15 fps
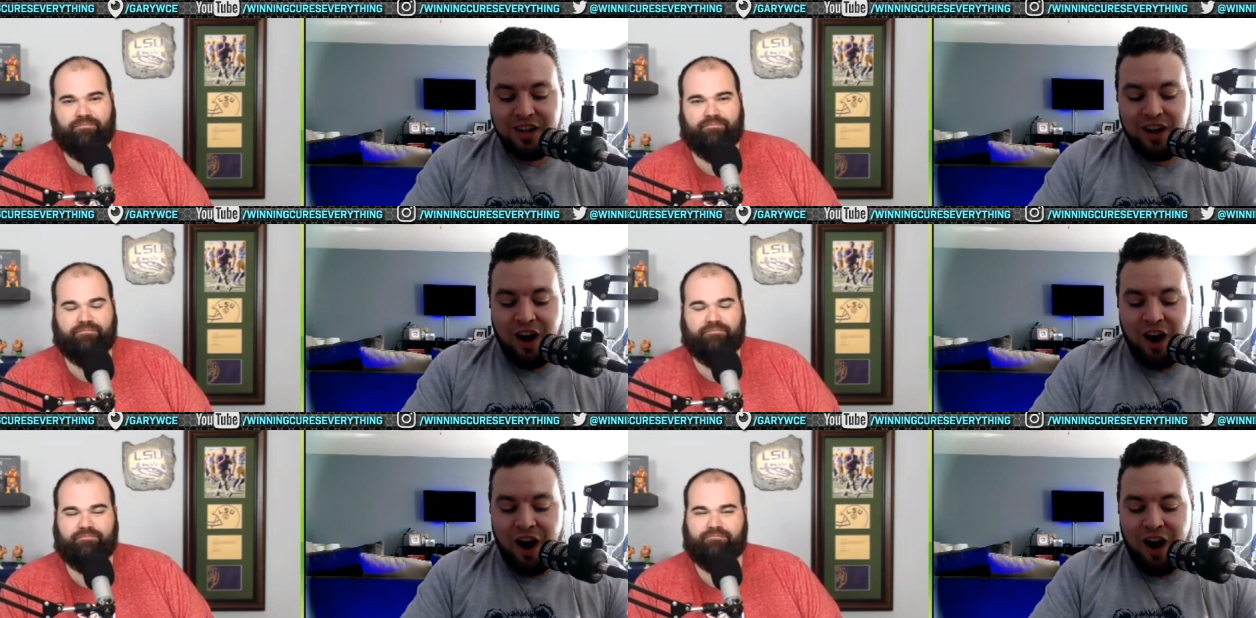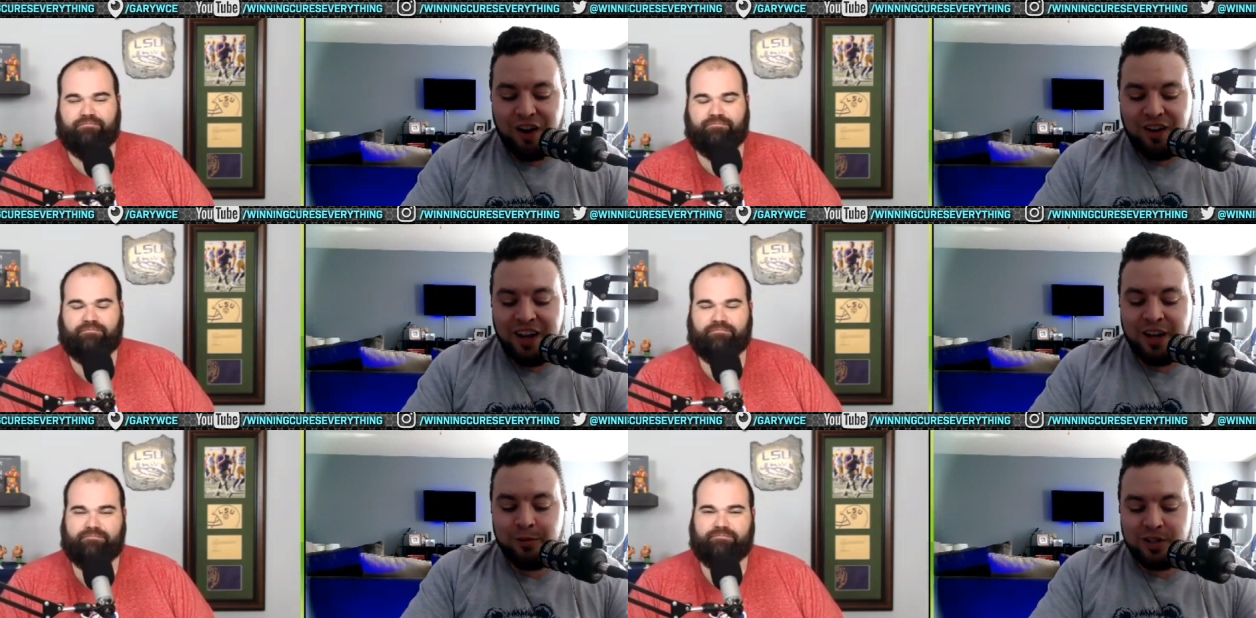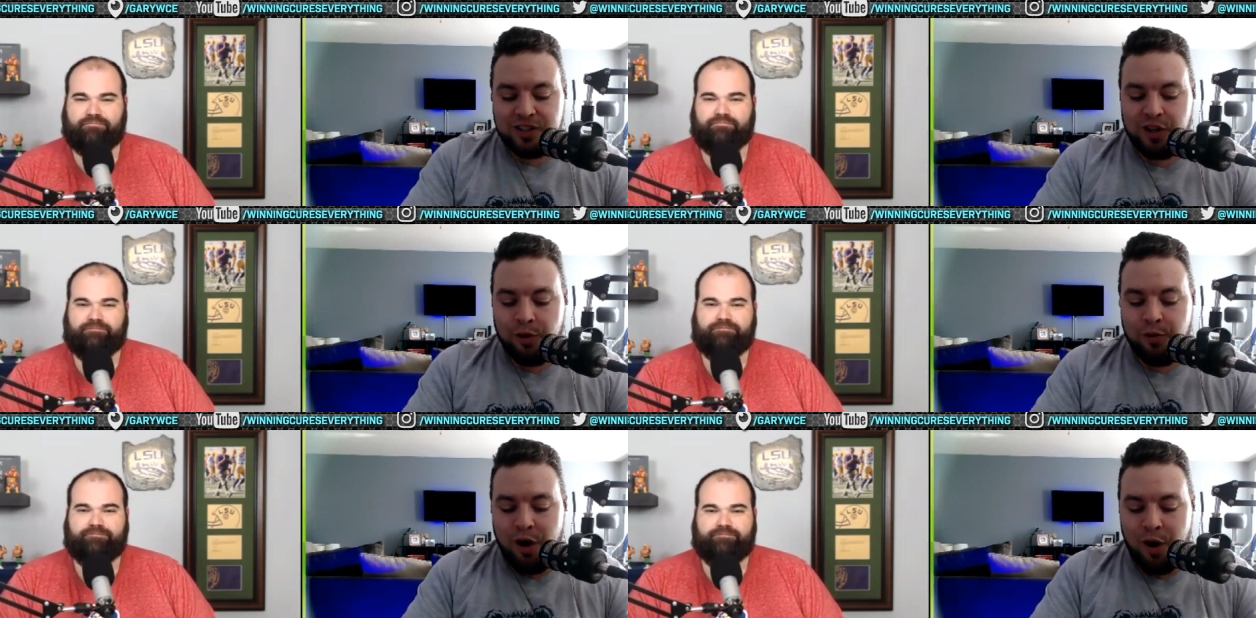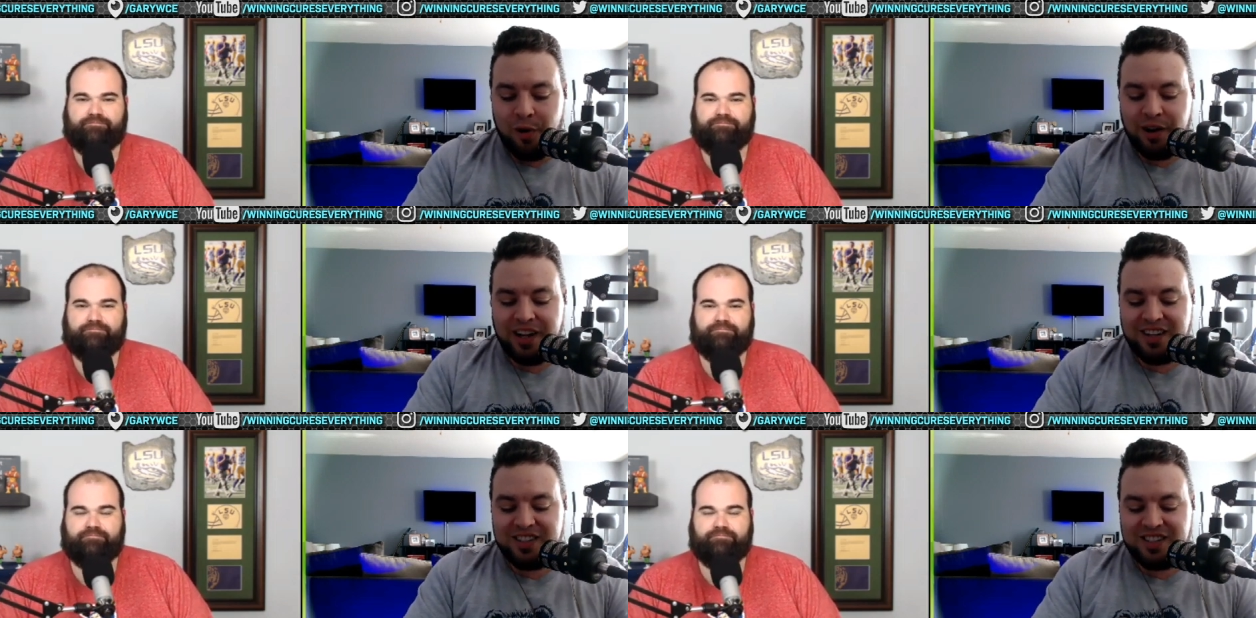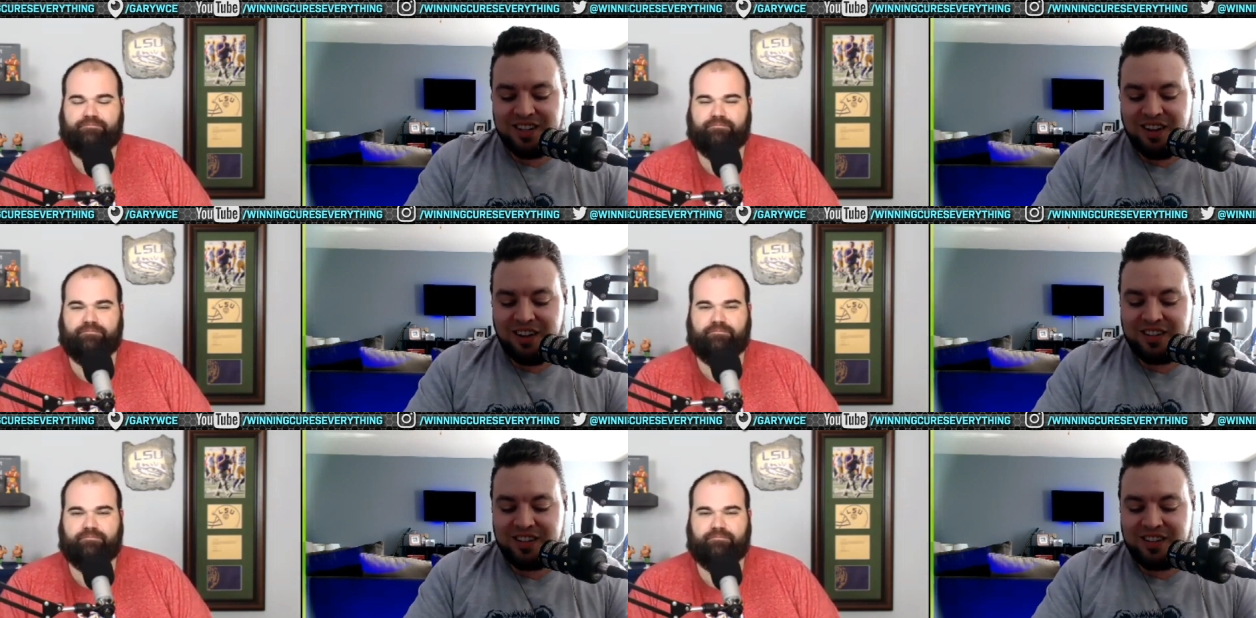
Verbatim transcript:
Speaker 1: Uh, Henry Cejudo against uh,